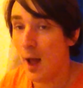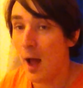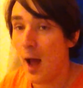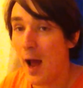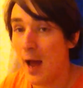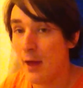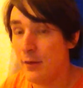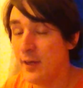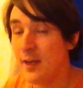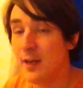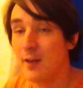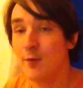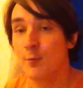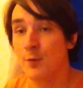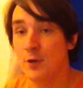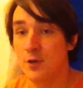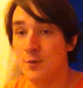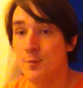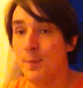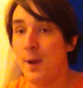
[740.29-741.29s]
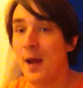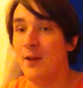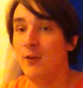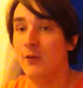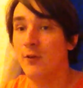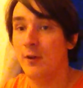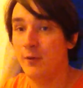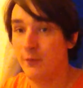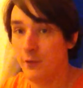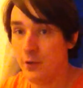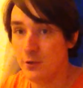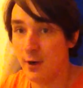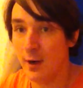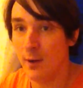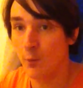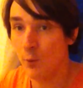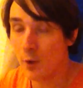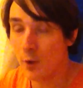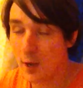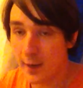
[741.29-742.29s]
I think it's much better if you try
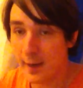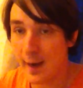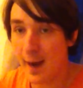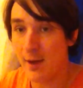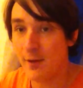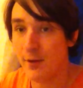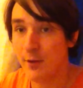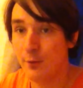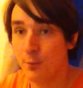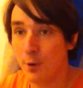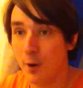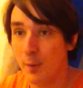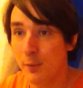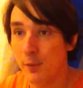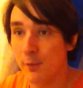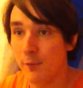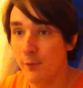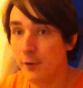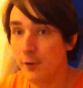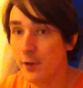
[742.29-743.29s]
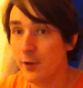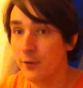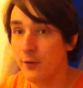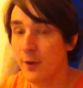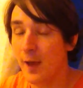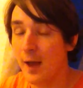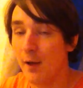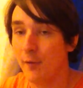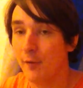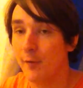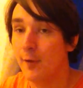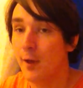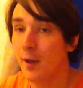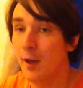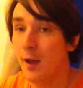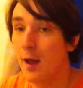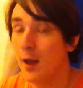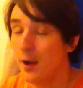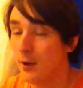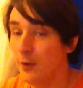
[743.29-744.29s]
and work out this problem for yourself,
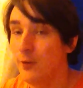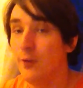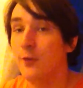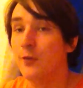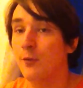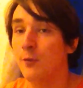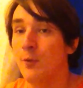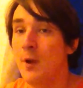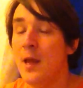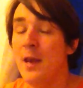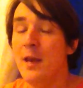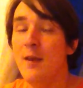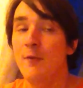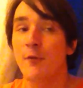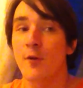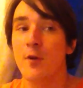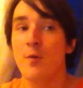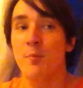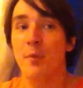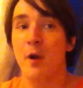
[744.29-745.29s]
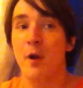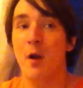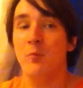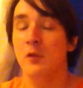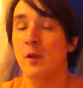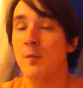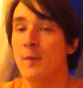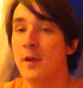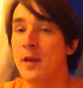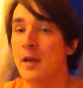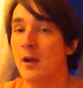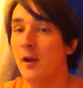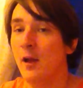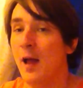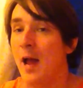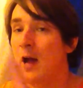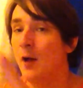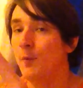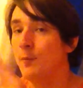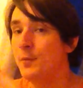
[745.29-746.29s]
because it's a really fun problem and it'll
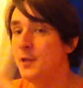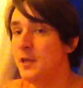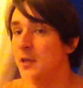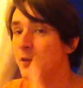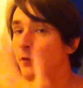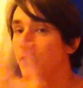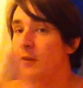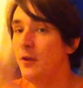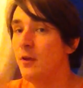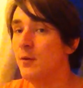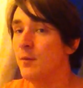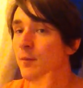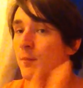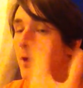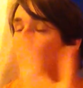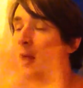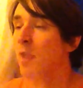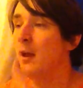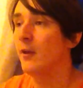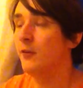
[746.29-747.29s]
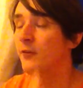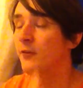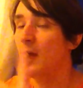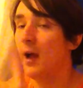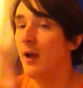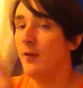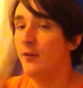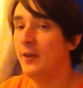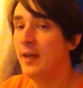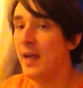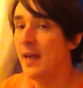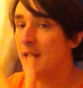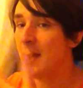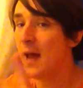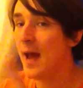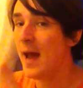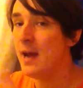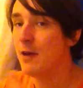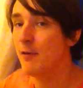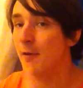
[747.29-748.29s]
help you to start to get your
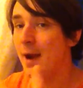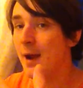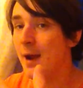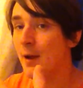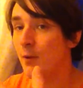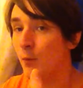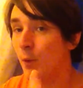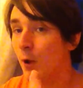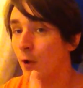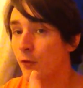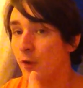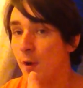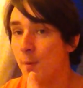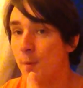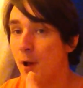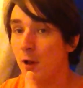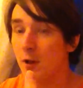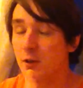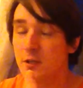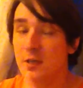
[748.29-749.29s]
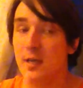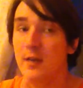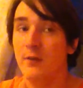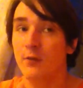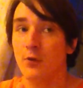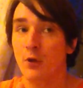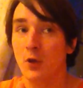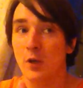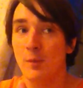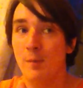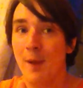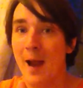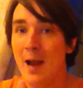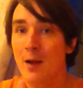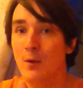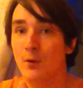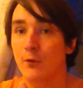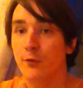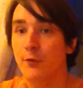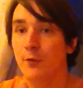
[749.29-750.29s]
head around what topology is all
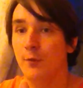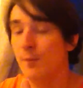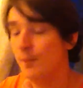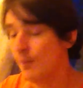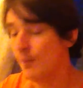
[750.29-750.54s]
about.